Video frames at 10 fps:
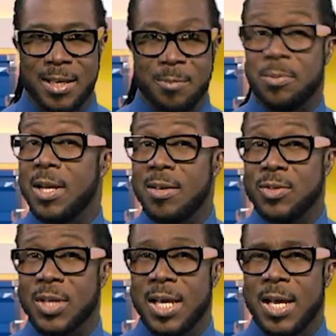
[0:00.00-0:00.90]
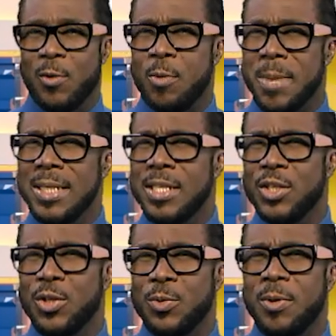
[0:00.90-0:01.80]
Plus,
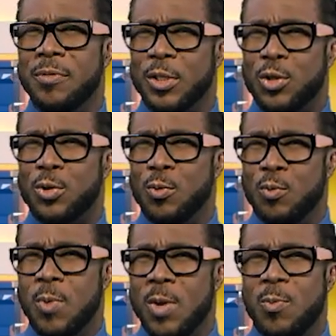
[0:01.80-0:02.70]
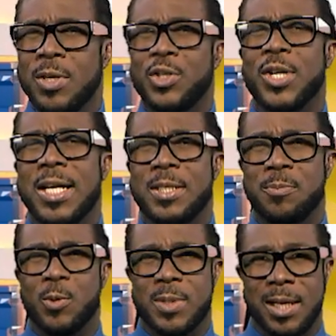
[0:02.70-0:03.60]
reminding you of the 211 Child
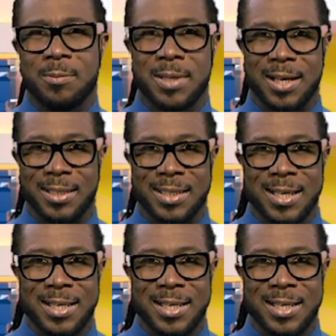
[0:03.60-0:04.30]
Abuse Helpline